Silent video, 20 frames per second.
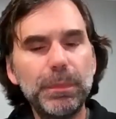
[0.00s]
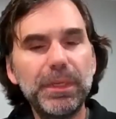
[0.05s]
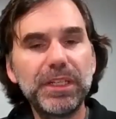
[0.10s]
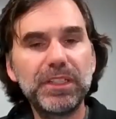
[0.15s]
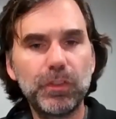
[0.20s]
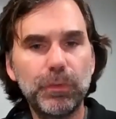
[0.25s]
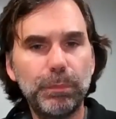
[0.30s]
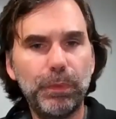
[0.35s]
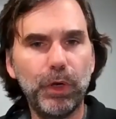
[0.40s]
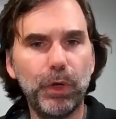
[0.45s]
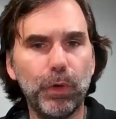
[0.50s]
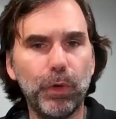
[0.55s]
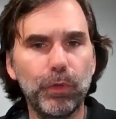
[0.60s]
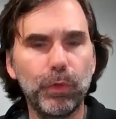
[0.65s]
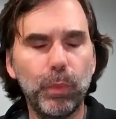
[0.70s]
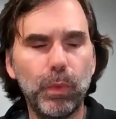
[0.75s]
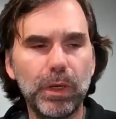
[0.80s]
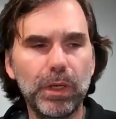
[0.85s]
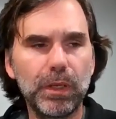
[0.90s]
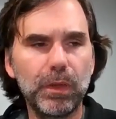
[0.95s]
a mix of
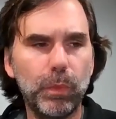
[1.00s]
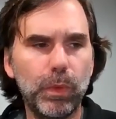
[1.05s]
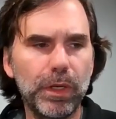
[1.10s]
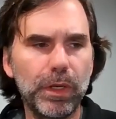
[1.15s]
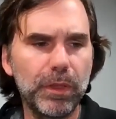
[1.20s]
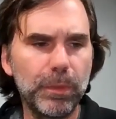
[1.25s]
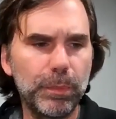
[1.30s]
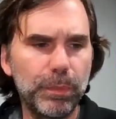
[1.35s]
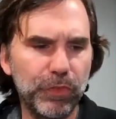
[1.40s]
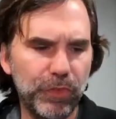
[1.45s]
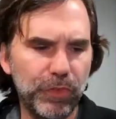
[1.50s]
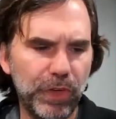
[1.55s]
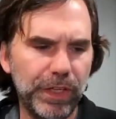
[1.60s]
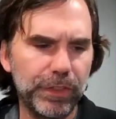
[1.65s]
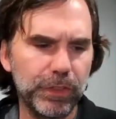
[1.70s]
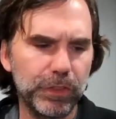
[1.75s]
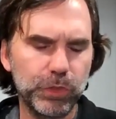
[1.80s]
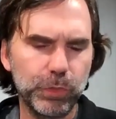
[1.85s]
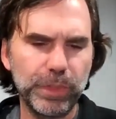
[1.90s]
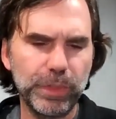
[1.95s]
both. One of the
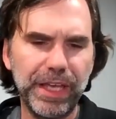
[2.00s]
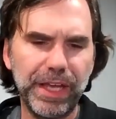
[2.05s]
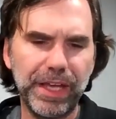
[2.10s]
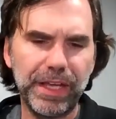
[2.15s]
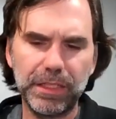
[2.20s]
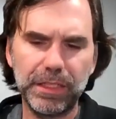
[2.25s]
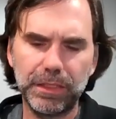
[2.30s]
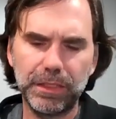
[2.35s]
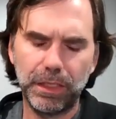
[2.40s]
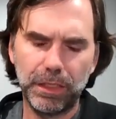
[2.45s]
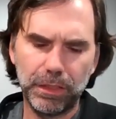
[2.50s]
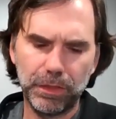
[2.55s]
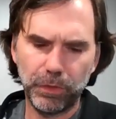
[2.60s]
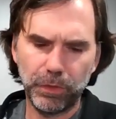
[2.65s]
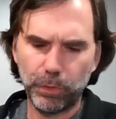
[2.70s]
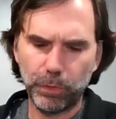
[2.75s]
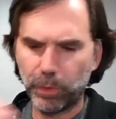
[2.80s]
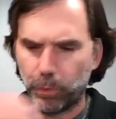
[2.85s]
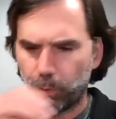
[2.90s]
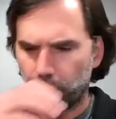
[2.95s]
providers we have
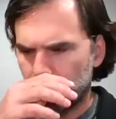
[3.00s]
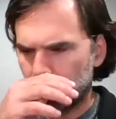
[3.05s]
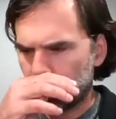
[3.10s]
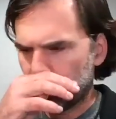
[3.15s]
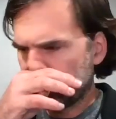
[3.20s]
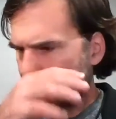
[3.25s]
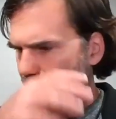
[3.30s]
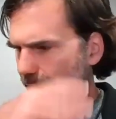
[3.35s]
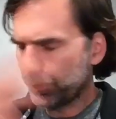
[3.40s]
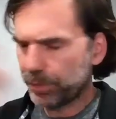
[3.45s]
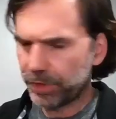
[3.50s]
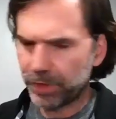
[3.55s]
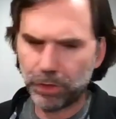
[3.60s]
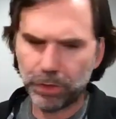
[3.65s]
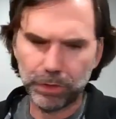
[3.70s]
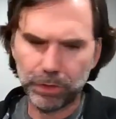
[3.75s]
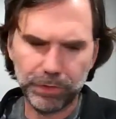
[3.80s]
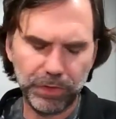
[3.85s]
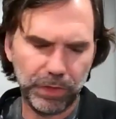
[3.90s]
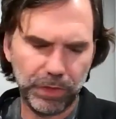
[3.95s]
that we work with, a company
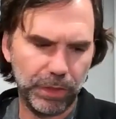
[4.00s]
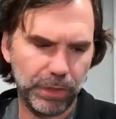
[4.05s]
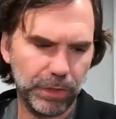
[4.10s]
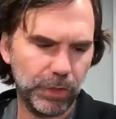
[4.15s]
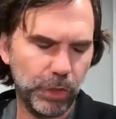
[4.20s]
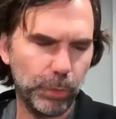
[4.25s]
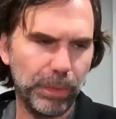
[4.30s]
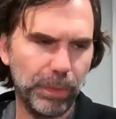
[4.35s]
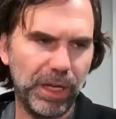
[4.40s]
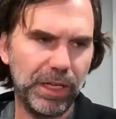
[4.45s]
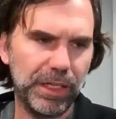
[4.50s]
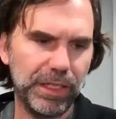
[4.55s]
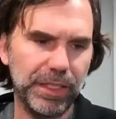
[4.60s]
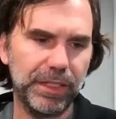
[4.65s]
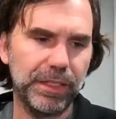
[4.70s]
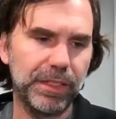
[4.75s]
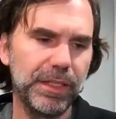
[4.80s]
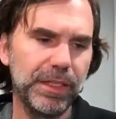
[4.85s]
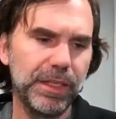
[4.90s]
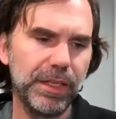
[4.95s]
called
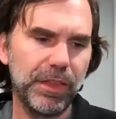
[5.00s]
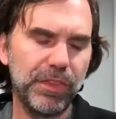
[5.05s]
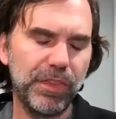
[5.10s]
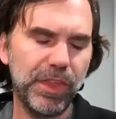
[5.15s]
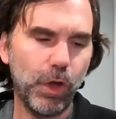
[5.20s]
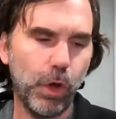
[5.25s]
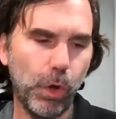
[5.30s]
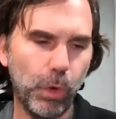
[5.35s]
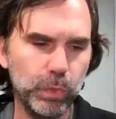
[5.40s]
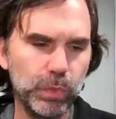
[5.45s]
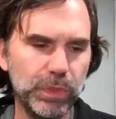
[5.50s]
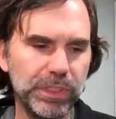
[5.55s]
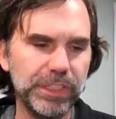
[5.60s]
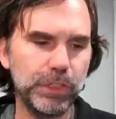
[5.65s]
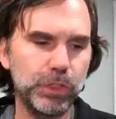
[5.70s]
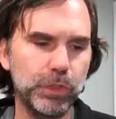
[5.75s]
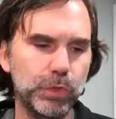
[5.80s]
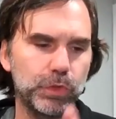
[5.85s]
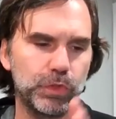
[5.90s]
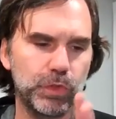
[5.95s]
Robotic, they only
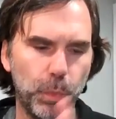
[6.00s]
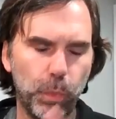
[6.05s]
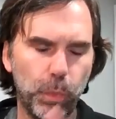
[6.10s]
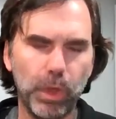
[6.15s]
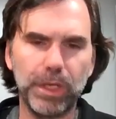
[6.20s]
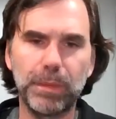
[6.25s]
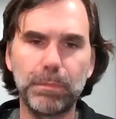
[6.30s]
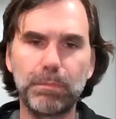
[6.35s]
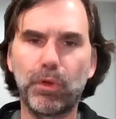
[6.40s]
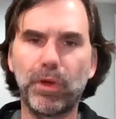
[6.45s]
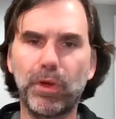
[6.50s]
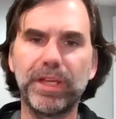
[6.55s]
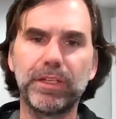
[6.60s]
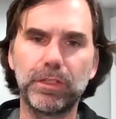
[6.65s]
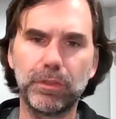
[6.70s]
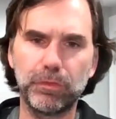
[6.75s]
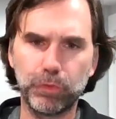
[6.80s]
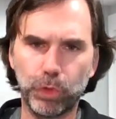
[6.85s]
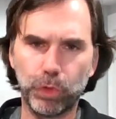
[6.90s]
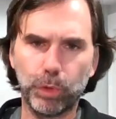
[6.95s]
use one
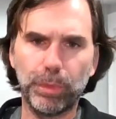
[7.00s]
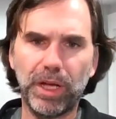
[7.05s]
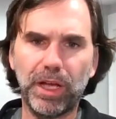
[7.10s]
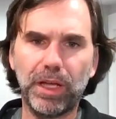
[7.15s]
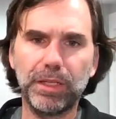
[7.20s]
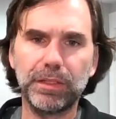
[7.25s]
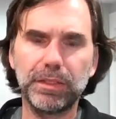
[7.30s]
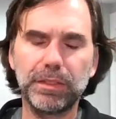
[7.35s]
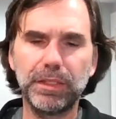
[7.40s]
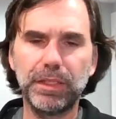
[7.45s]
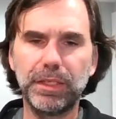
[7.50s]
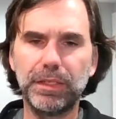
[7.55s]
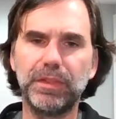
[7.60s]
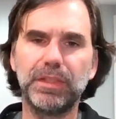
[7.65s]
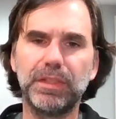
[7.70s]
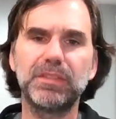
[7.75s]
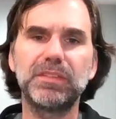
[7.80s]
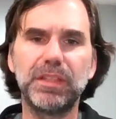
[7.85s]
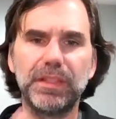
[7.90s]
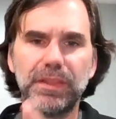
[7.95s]
brand of robot, and
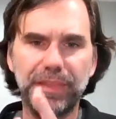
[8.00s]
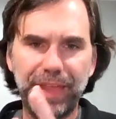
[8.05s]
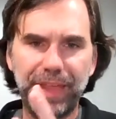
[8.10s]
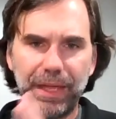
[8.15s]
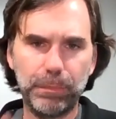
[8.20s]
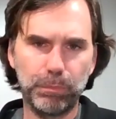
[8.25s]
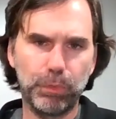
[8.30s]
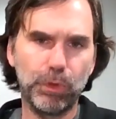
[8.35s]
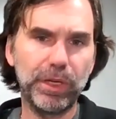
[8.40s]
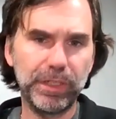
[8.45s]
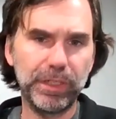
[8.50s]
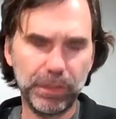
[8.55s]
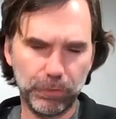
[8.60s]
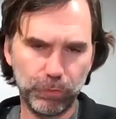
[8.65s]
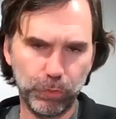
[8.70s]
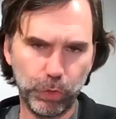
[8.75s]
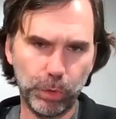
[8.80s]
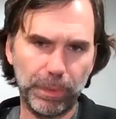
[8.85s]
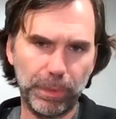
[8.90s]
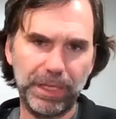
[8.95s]
they send that brand
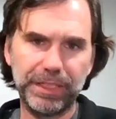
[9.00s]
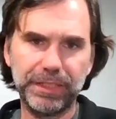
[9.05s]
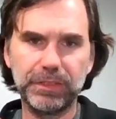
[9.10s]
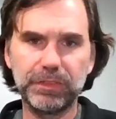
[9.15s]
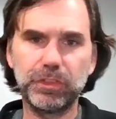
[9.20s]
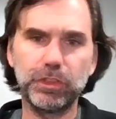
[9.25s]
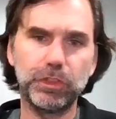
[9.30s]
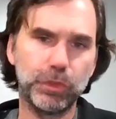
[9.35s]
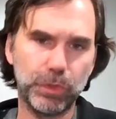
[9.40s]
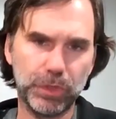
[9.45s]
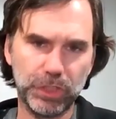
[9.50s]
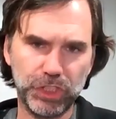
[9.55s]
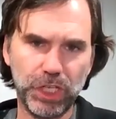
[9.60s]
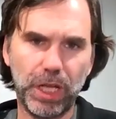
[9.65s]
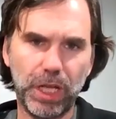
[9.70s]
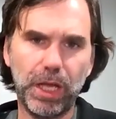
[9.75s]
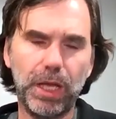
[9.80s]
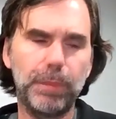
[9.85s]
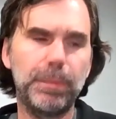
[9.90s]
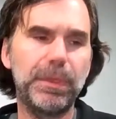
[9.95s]
of robot in to do the
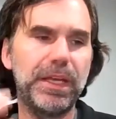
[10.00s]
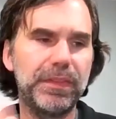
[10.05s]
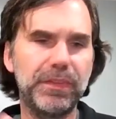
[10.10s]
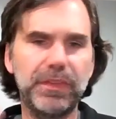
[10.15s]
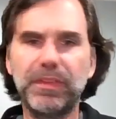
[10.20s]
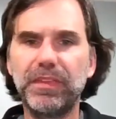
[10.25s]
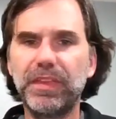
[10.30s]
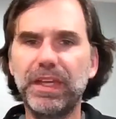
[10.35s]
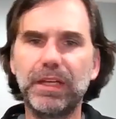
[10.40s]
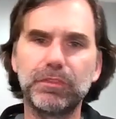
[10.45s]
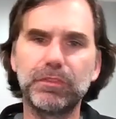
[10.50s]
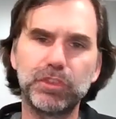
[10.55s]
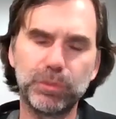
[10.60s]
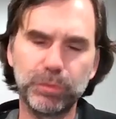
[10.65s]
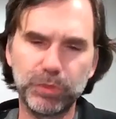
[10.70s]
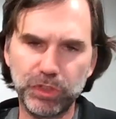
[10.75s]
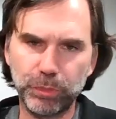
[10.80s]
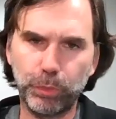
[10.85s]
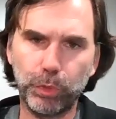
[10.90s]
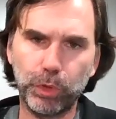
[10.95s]
job, and then they have some
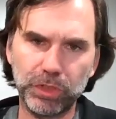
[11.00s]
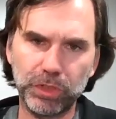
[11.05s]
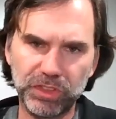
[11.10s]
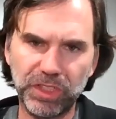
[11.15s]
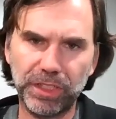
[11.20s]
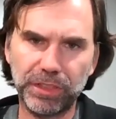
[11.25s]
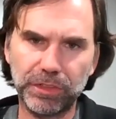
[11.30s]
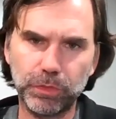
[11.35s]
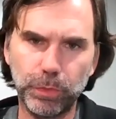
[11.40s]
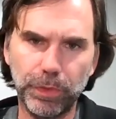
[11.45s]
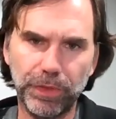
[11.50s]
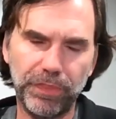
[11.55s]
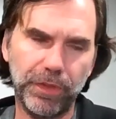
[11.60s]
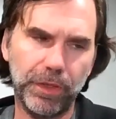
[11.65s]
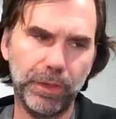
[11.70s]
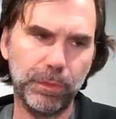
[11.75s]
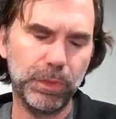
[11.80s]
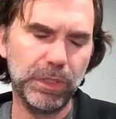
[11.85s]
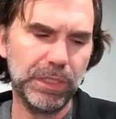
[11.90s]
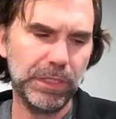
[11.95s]
support techs with
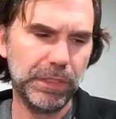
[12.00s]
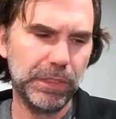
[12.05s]
them.